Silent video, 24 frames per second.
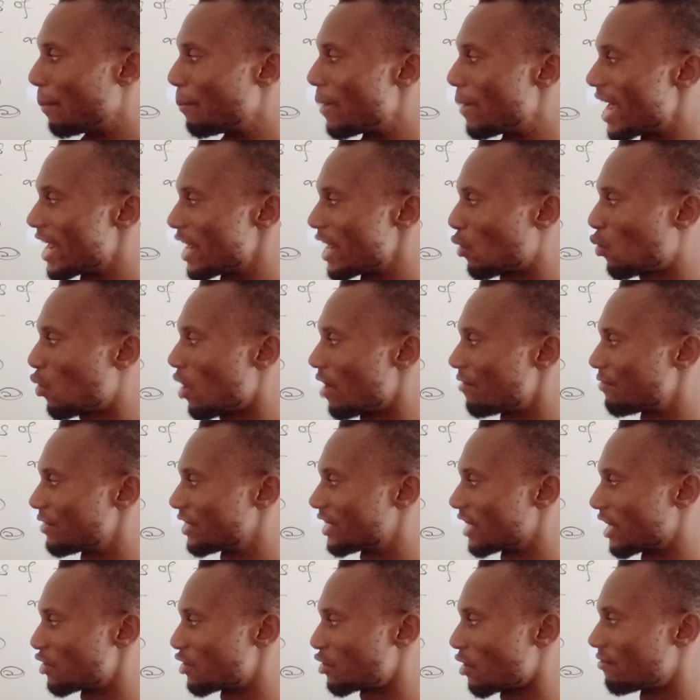but the
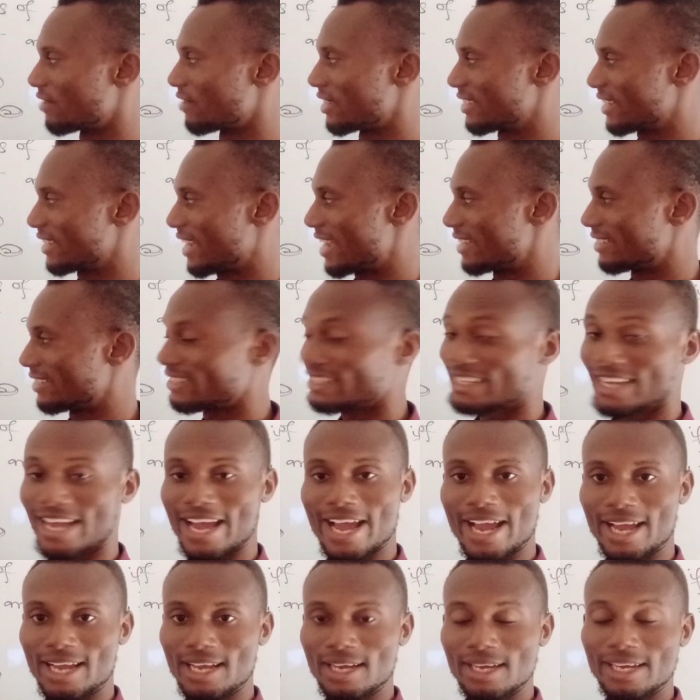coefficient of this s
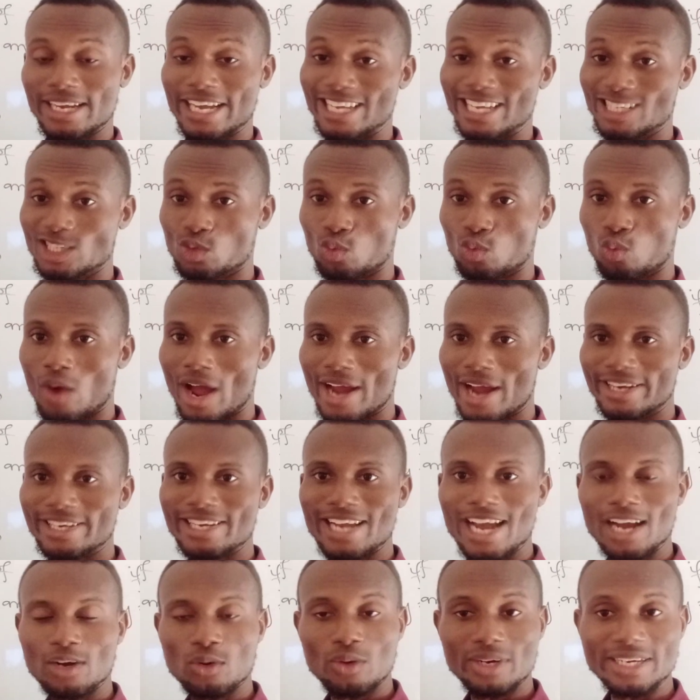here is 1.
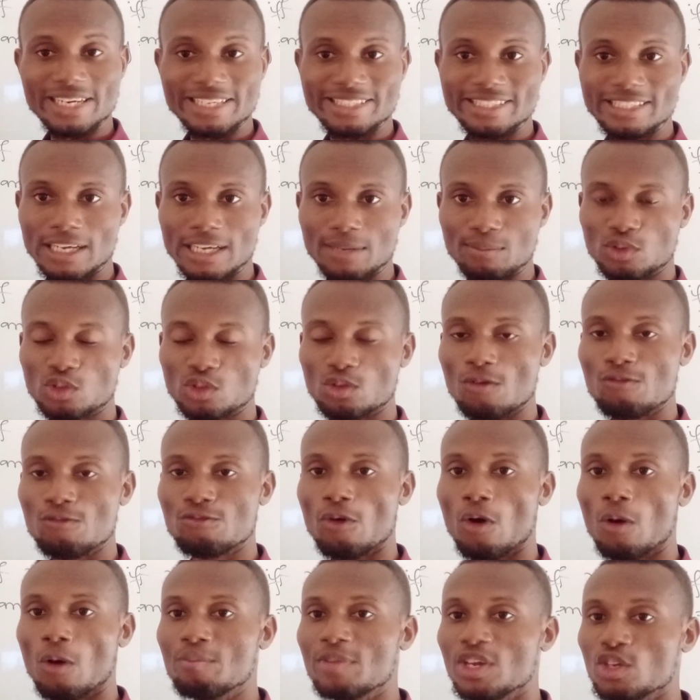They are not the same. So
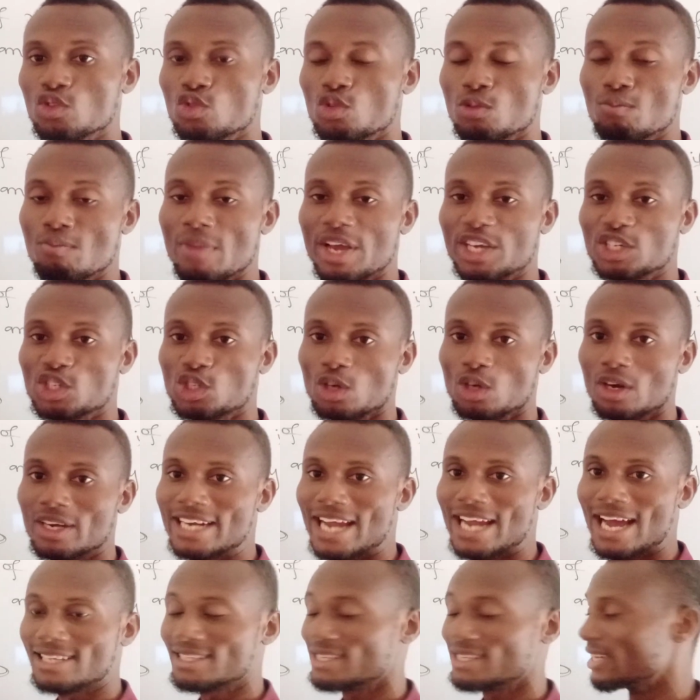for me to make sure
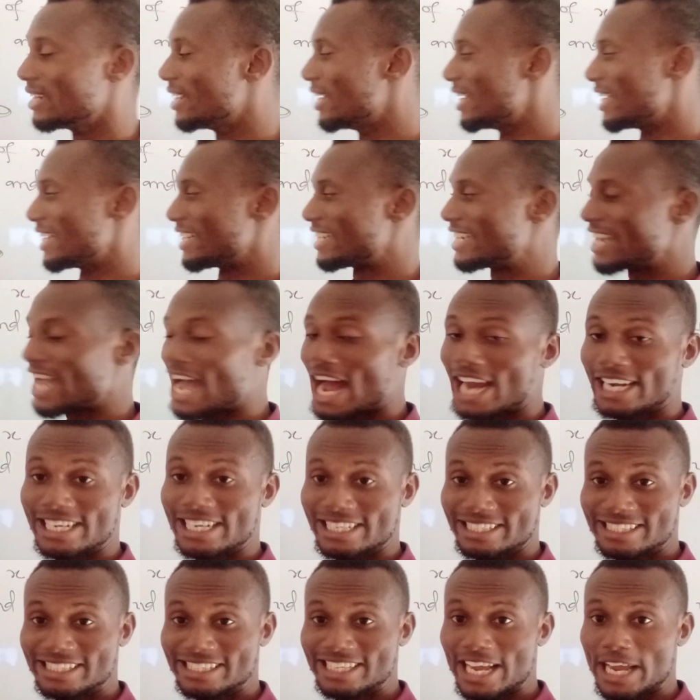that they are
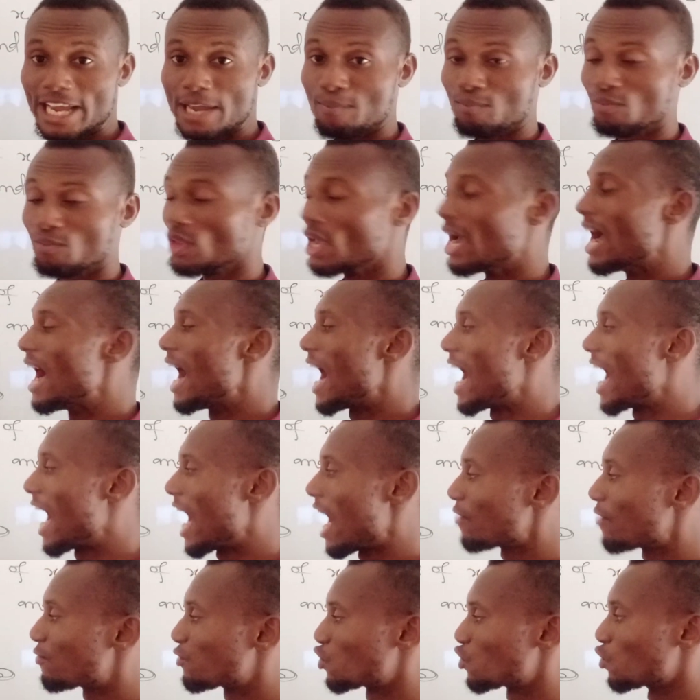the same, I
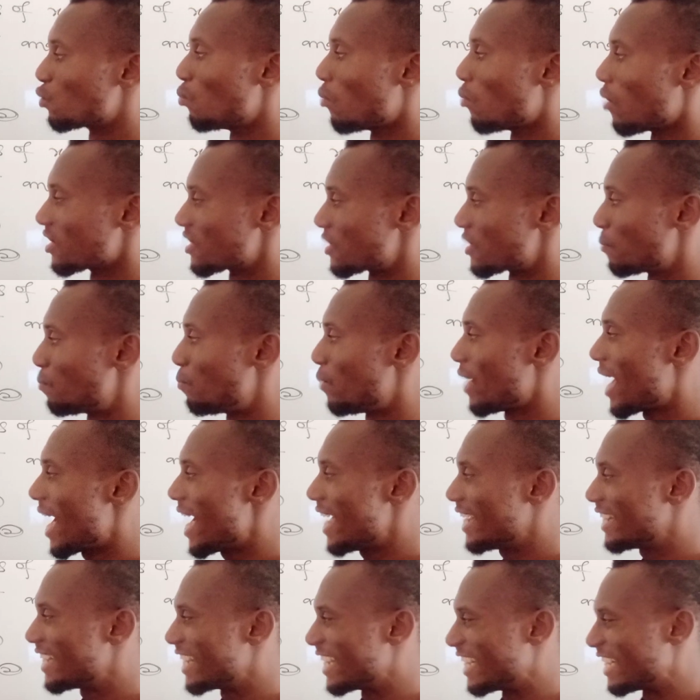have to
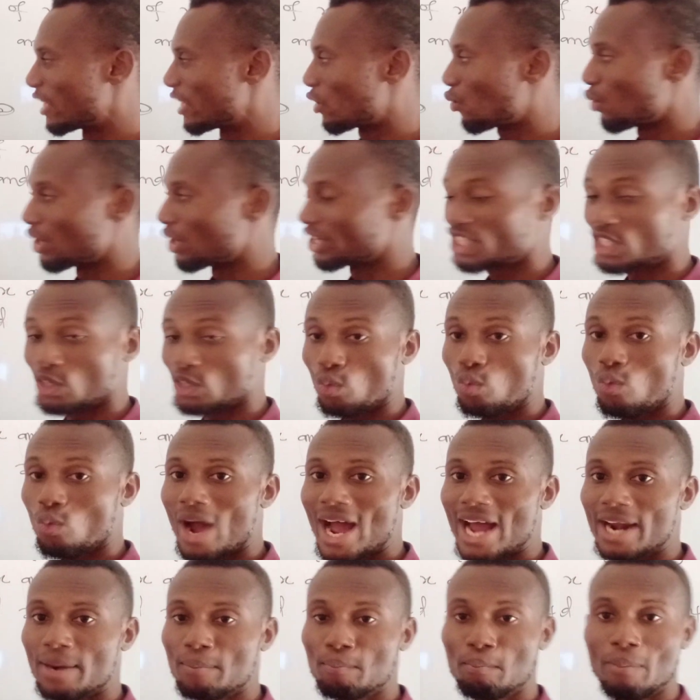multiply the equation
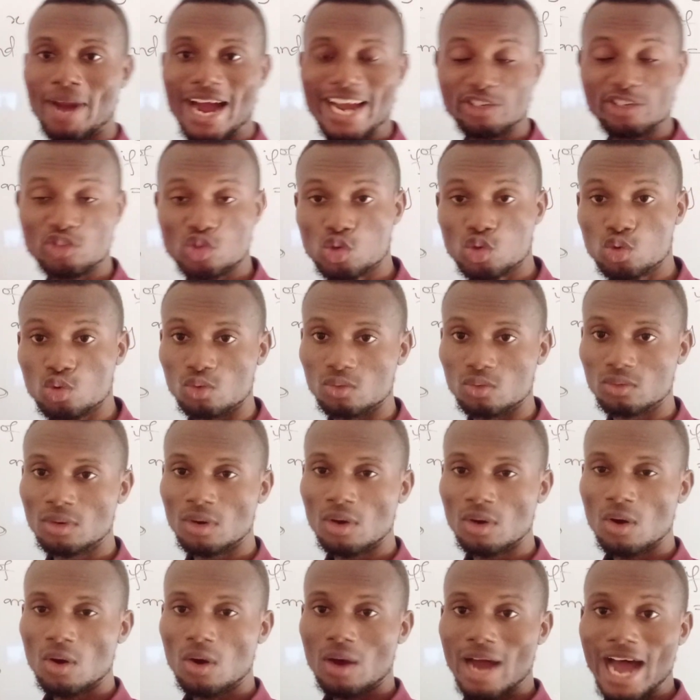1 by 2.
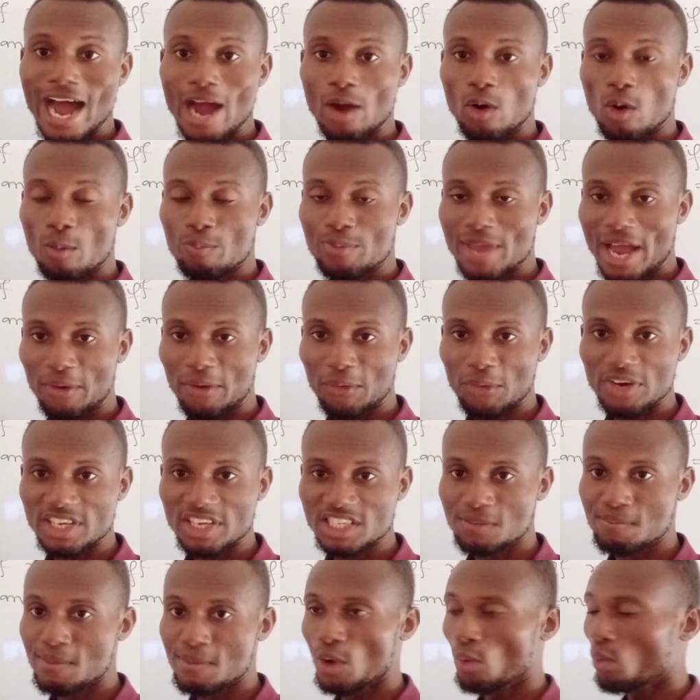I hope you agree
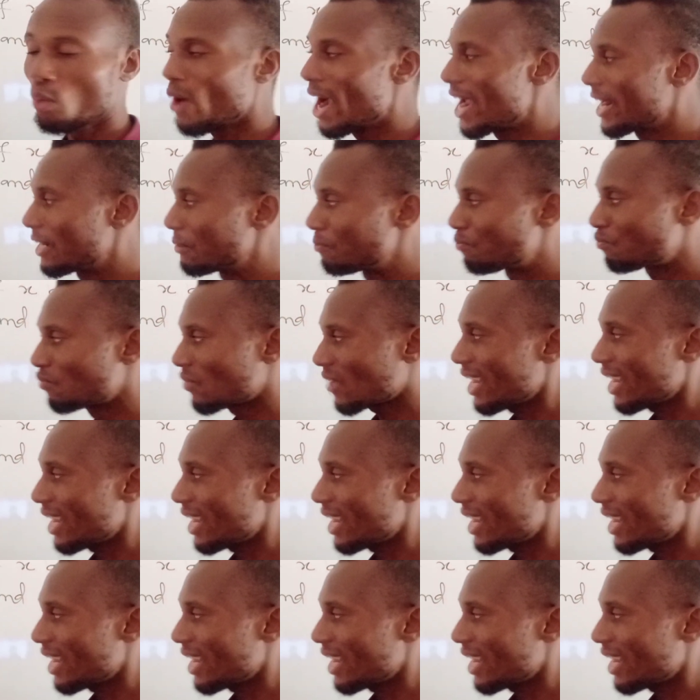with me. When